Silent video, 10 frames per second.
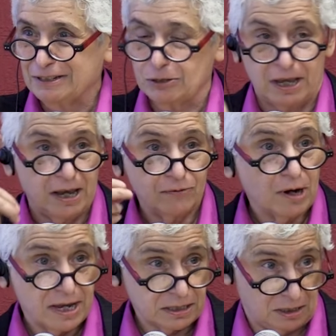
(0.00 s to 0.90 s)
Do they ever
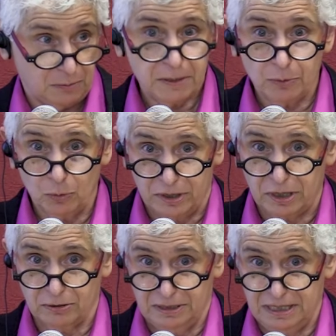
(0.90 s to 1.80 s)
ask the people what
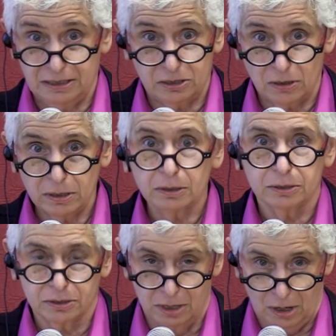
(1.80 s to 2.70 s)
their needs are?
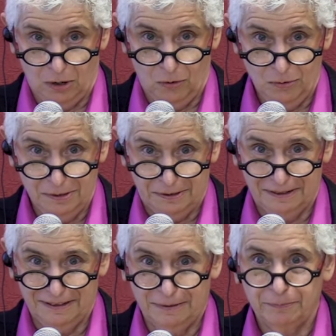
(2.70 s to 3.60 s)
No.
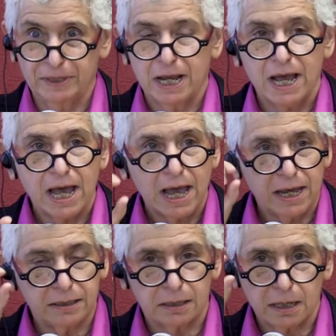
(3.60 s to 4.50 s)

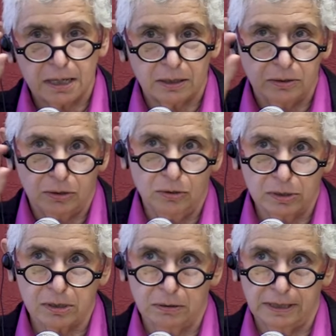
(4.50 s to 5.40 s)
And in the New
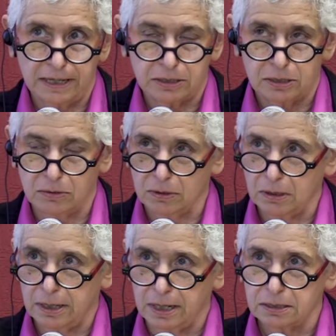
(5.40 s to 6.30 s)
Yorker last year,
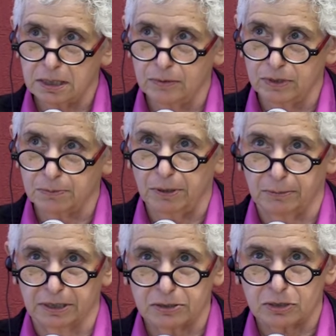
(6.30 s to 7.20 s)
an essay was
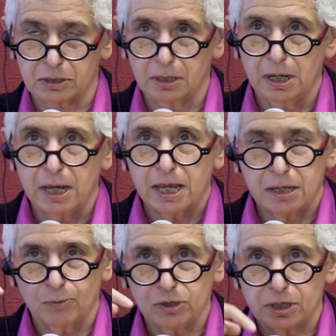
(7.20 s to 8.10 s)
published
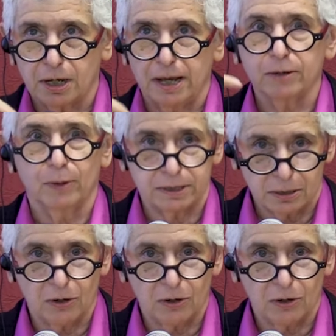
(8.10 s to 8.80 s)
in which a guy went to